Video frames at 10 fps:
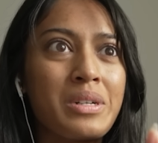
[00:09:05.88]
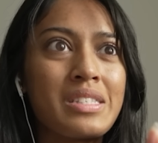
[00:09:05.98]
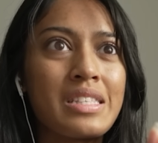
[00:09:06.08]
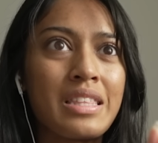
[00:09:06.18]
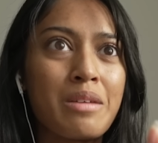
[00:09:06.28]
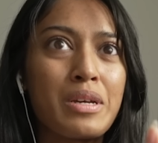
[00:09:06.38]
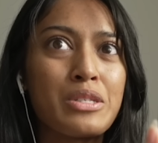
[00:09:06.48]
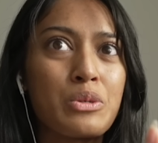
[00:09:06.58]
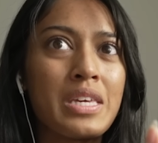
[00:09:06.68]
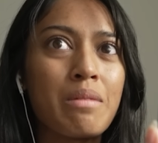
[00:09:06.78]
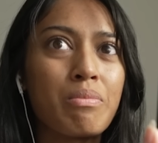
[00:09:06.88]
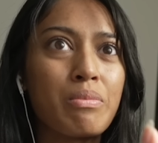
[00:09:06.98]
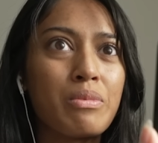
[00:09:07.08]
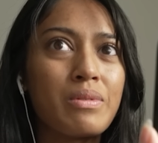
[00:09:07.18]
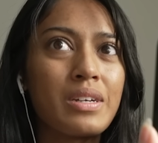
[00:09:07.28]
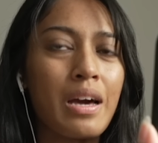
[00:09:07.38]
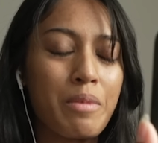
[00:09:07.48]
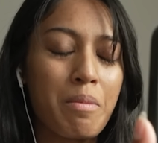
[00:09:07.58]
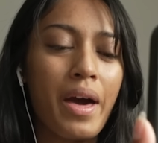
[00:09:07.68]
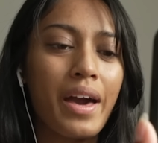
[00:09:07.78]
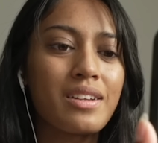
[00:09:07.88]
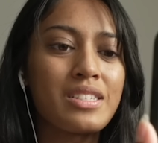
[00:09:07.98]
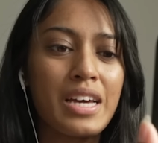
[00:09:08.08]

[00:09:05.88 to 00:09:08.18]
What is the thing that makes you keep coming back